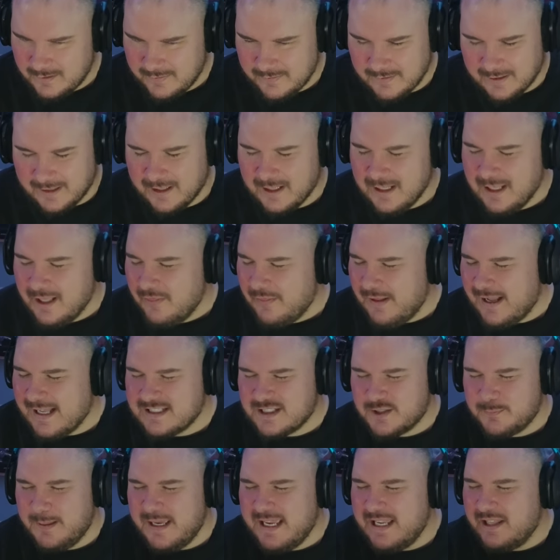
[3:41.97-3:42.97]
That's
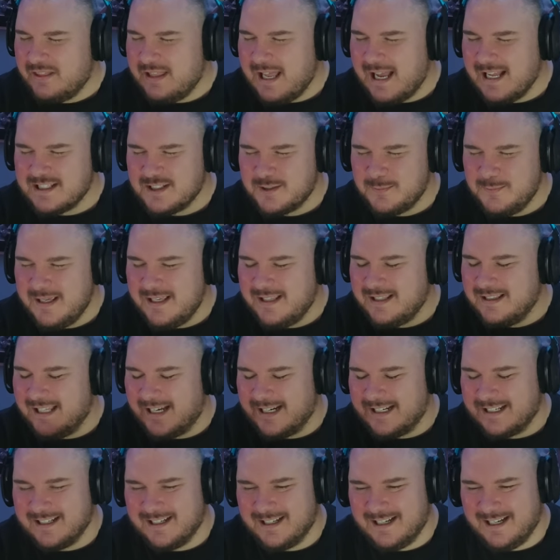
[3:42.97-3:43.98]
me, that's me.
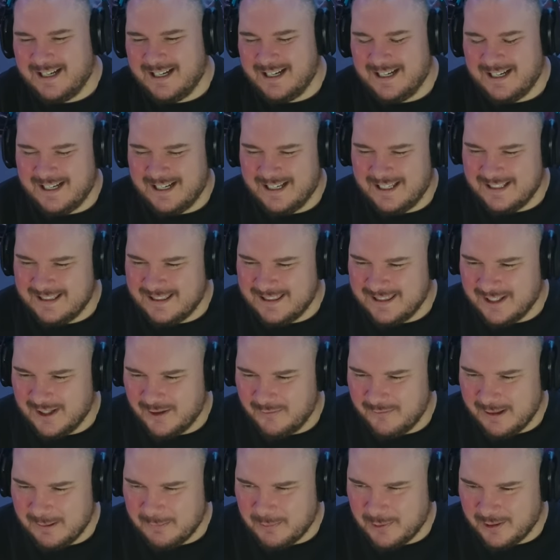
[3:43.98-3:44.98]
Like, I
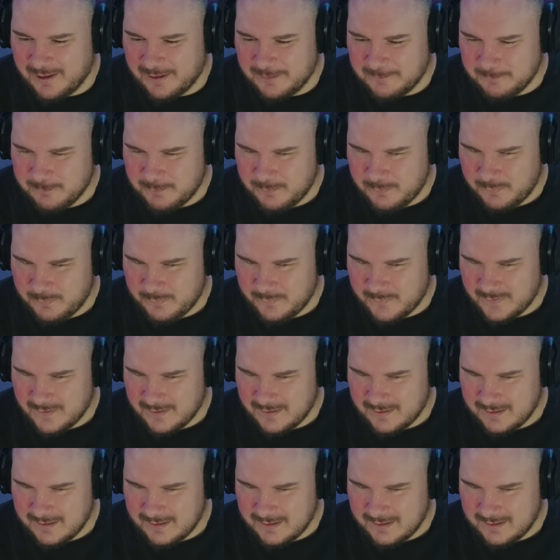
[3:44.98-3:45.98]
love that part.
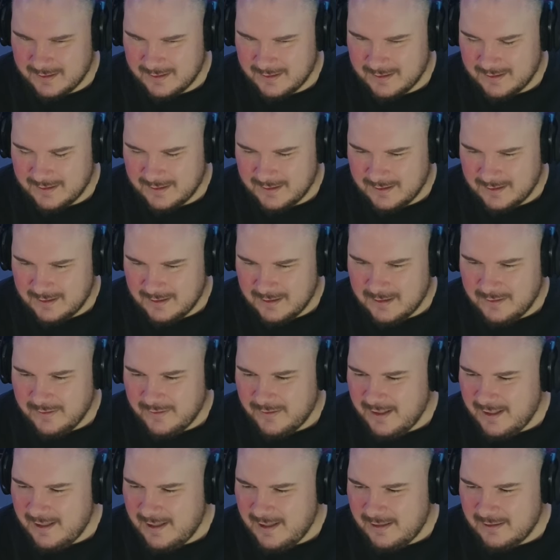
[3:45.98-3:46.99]
I
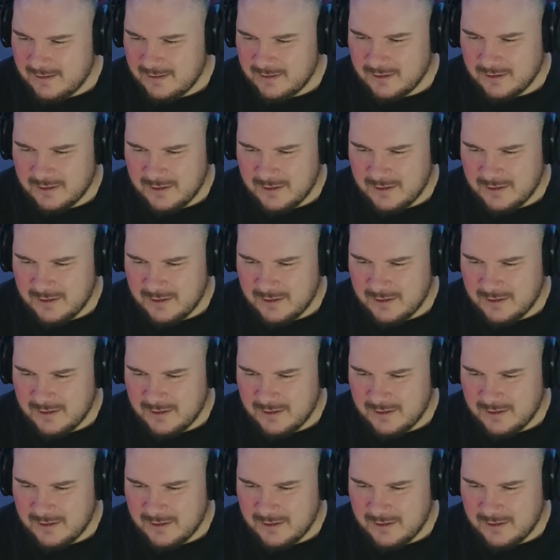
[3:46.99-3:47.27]
can't